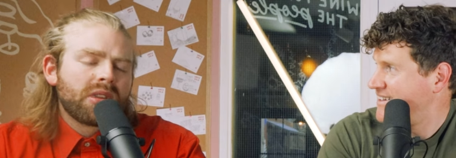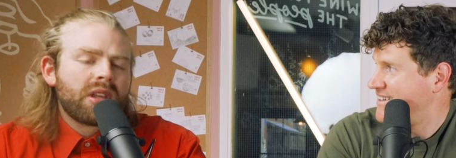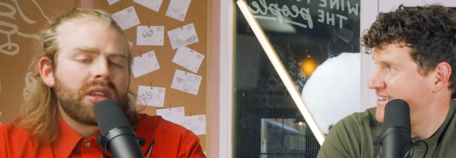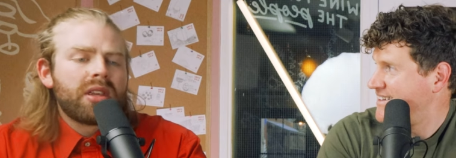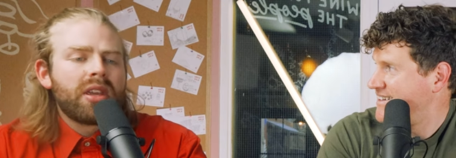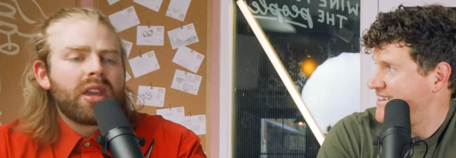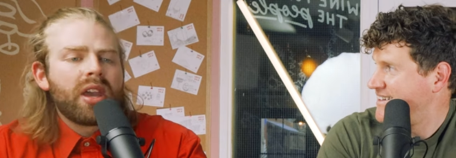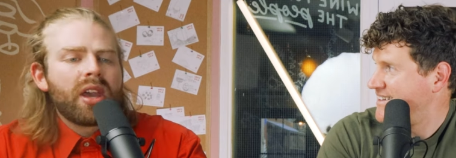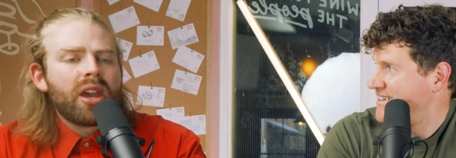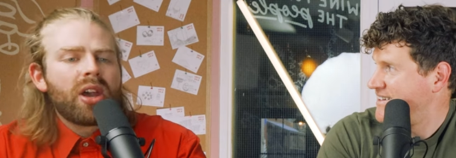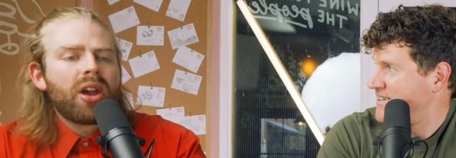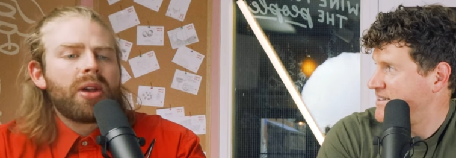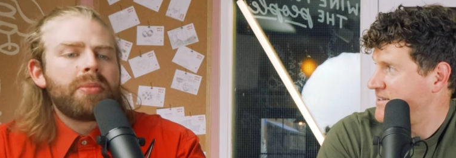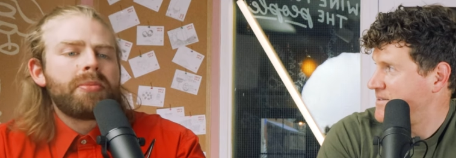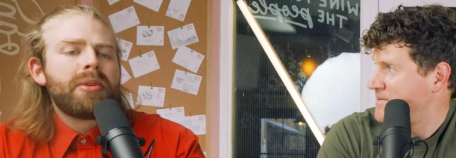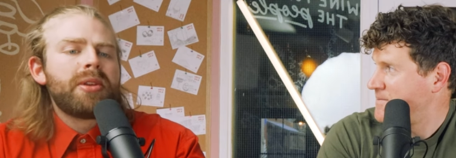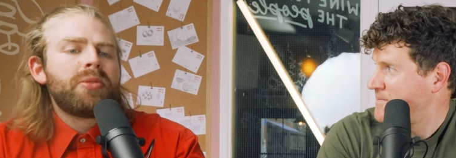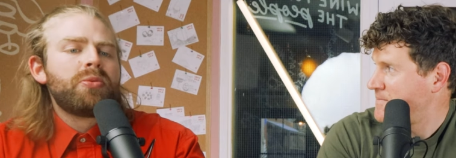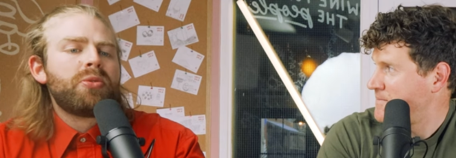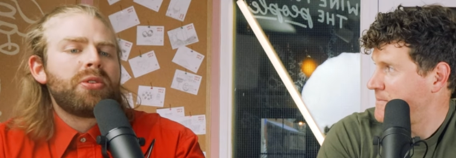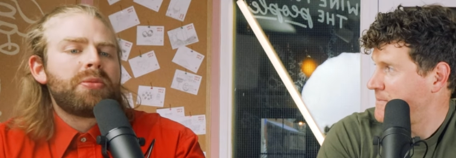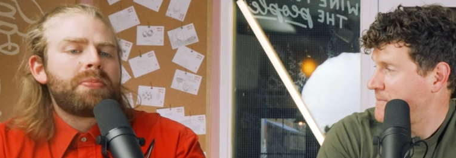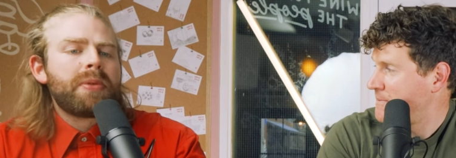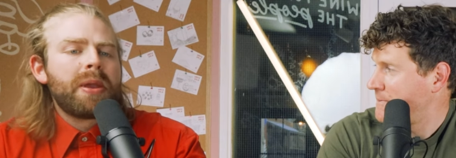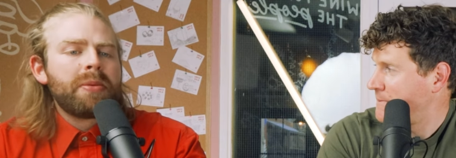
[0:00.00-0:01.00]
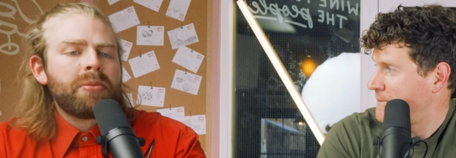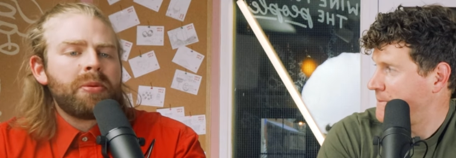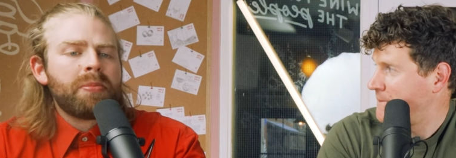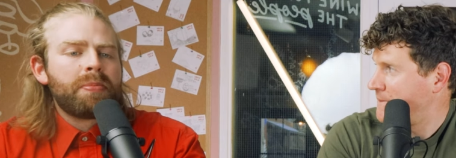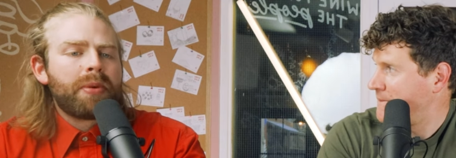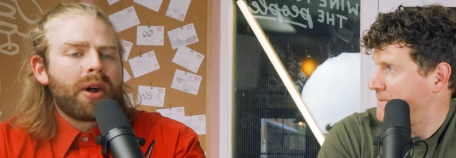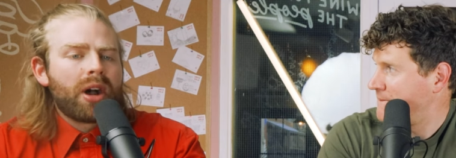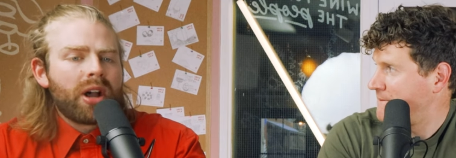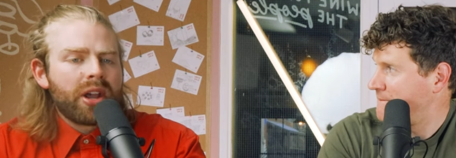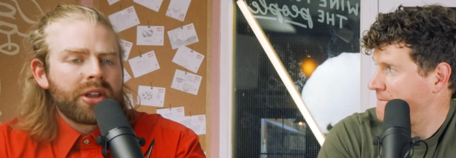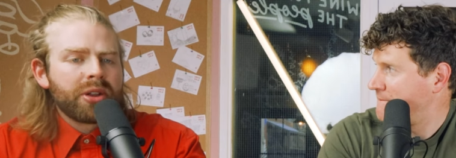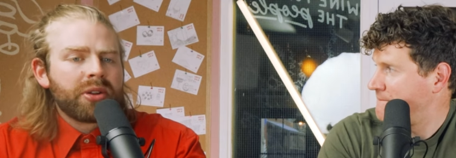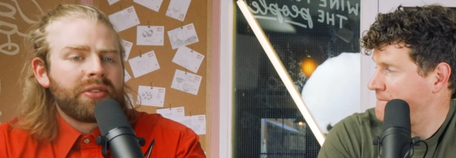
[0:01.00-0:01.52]
Speaker 1: Yeah, I mean, with people
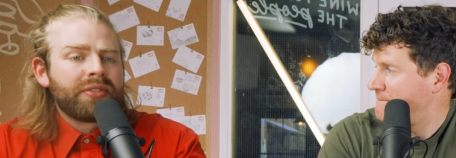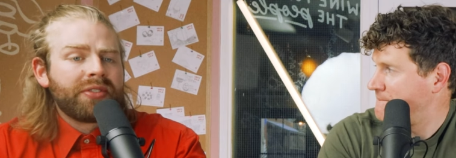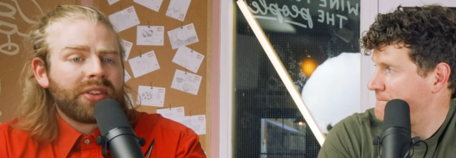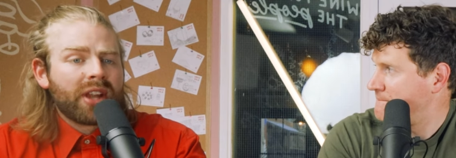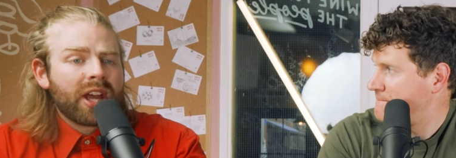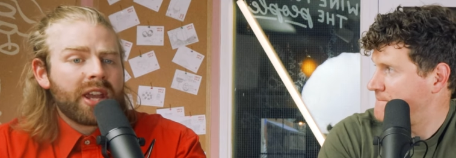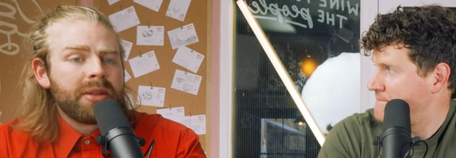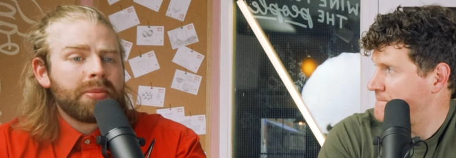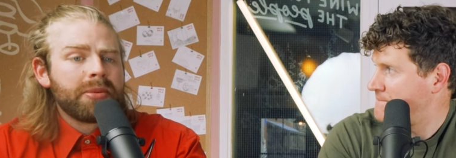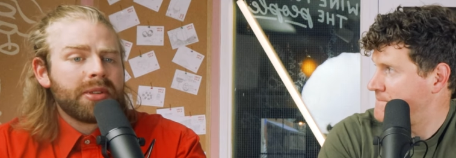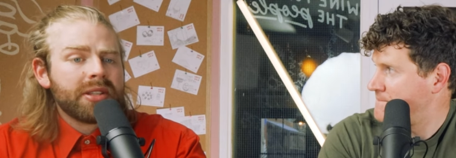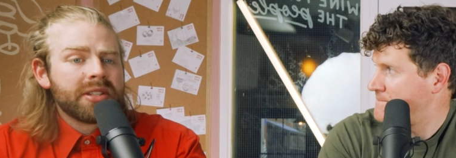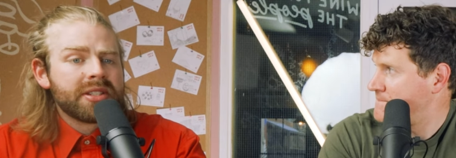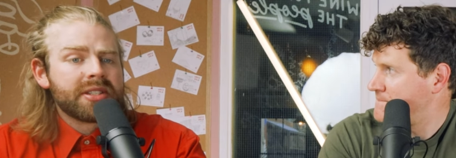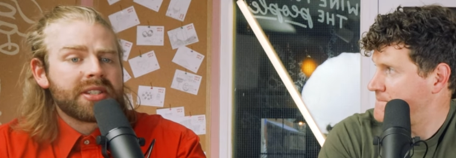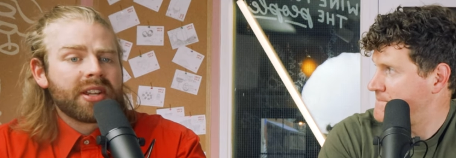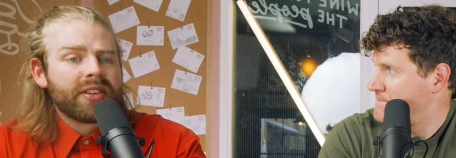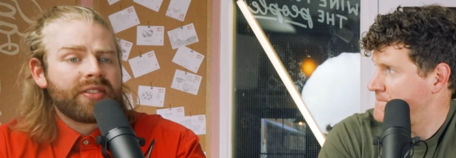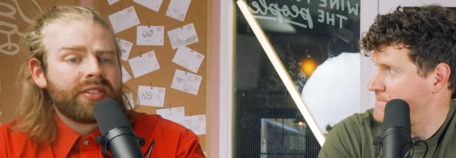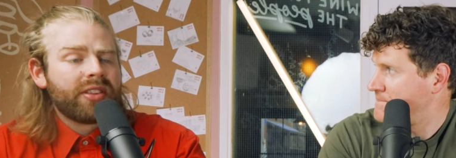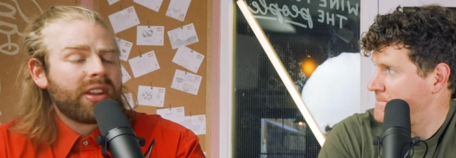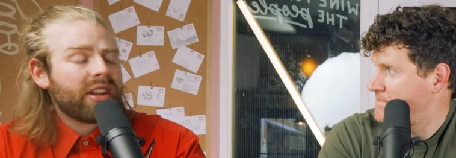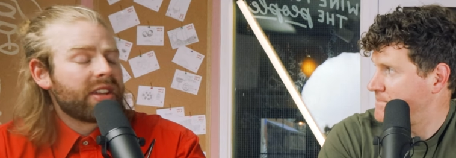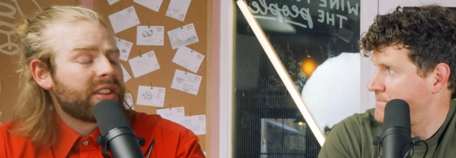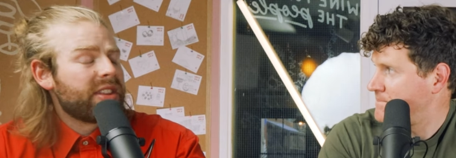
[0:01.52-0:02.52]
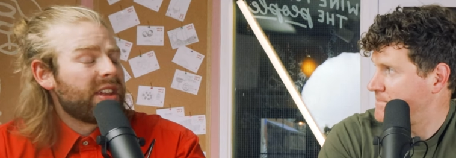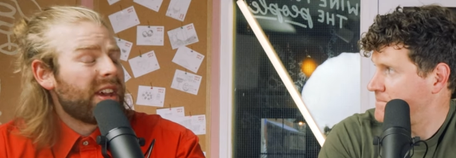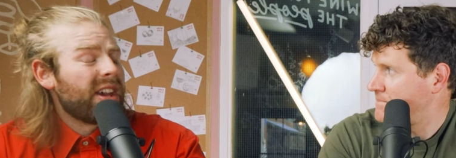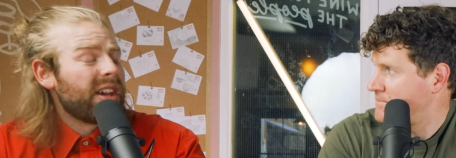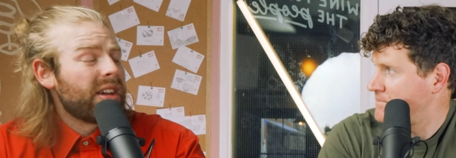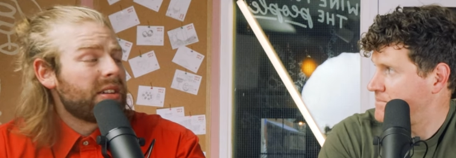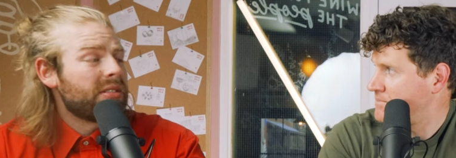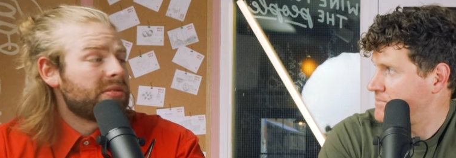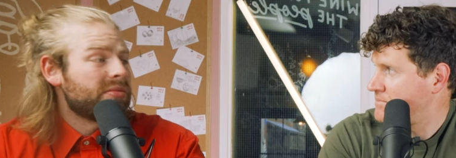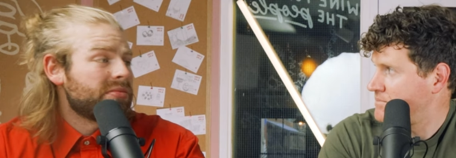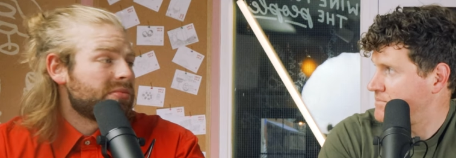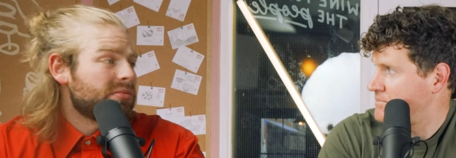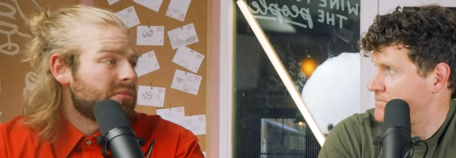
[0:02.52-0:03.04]
buying off label and stuff like
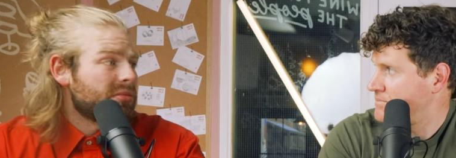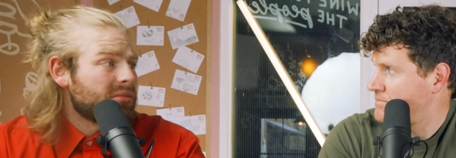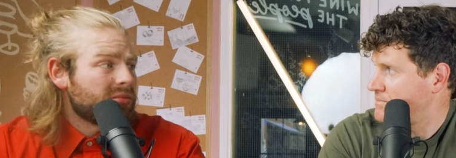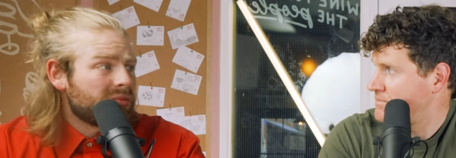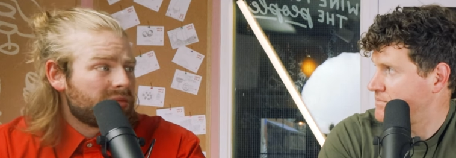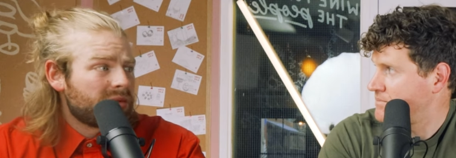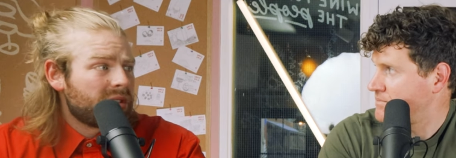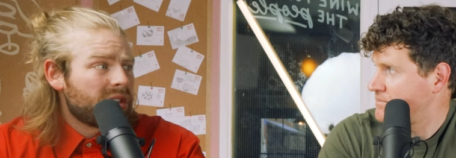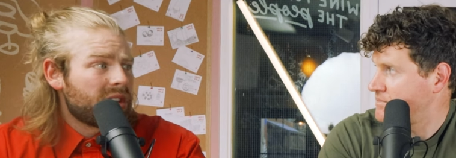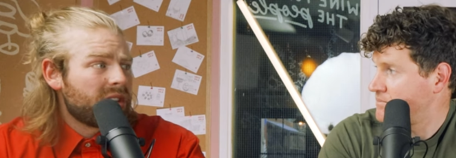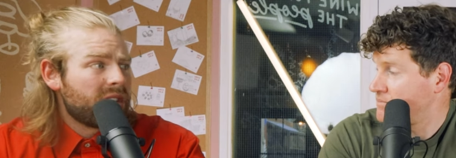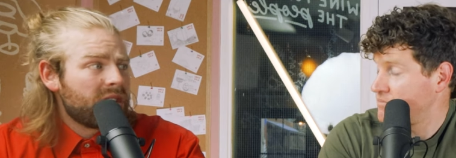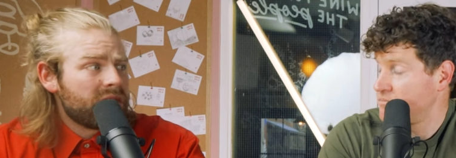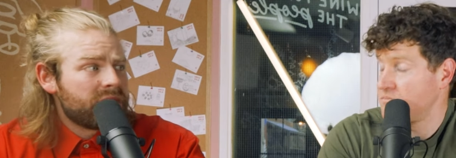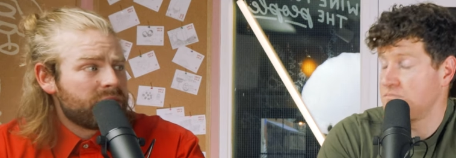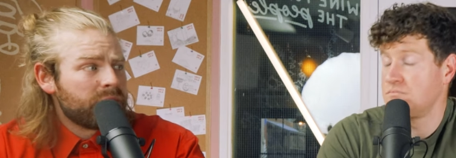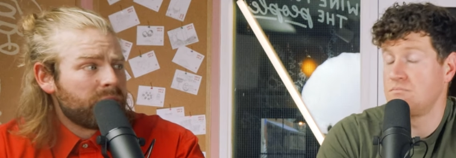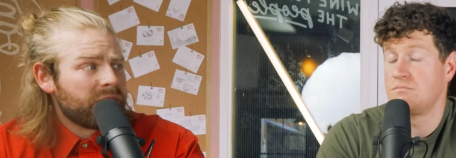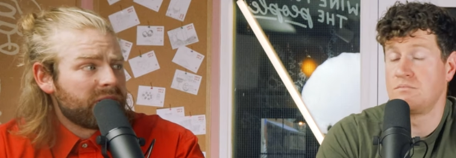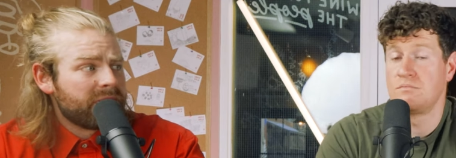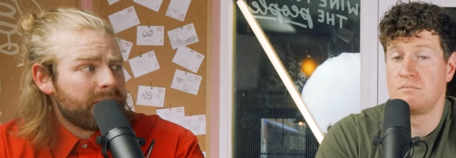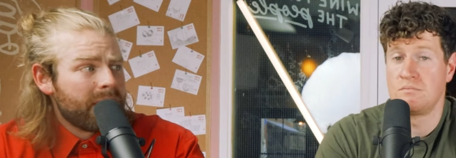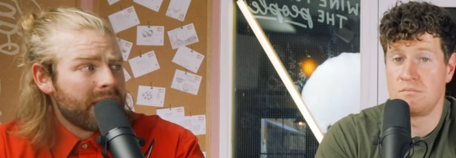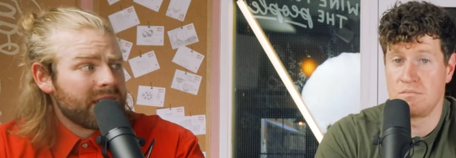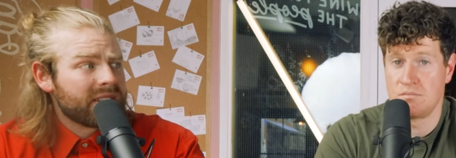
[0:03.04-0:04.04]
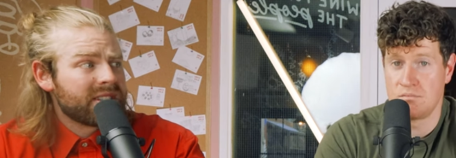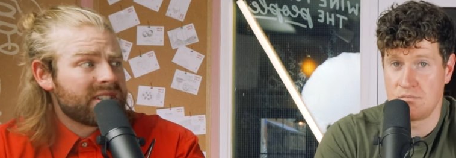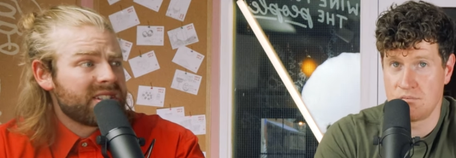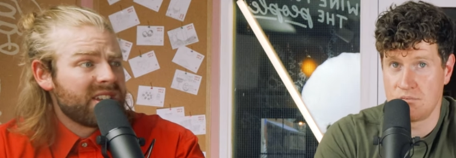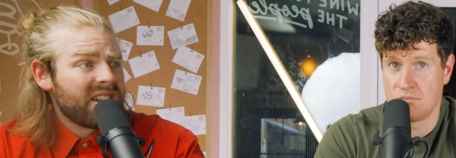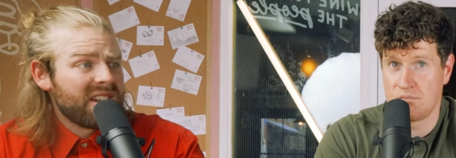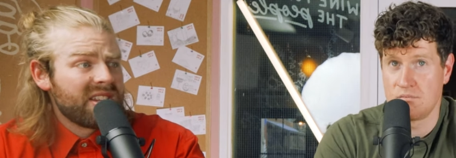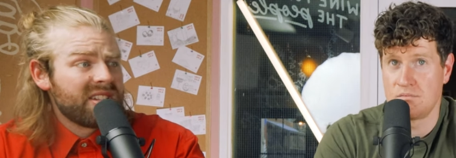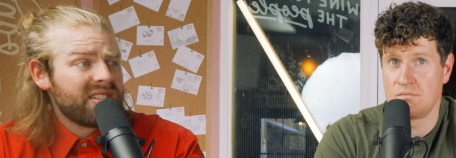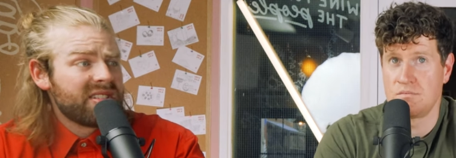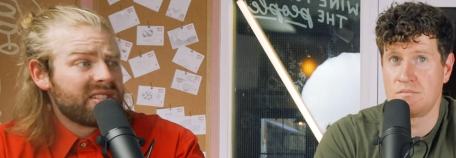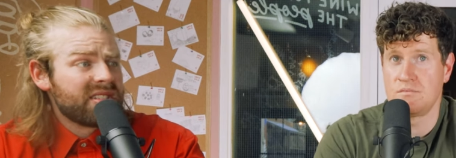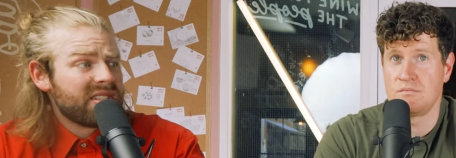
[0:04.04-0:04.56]
that, sort of makes
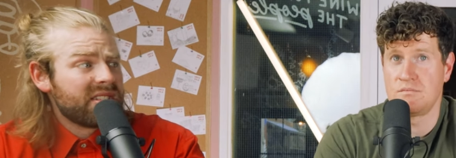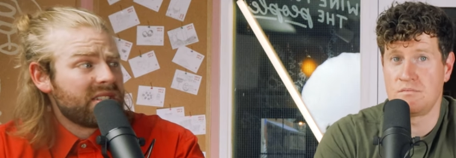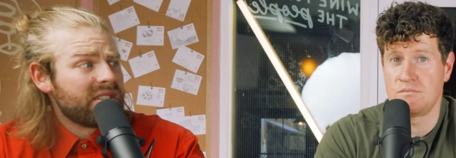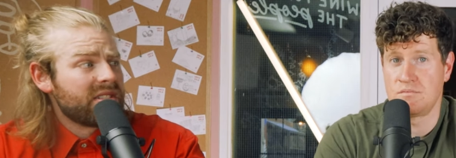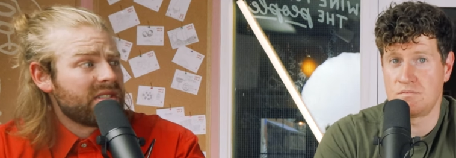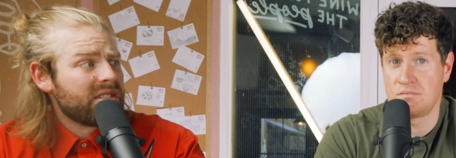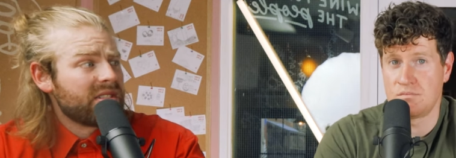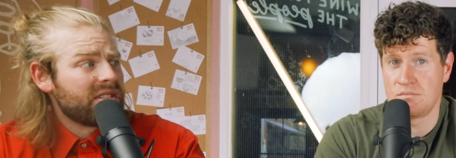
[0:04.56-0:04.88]
sense.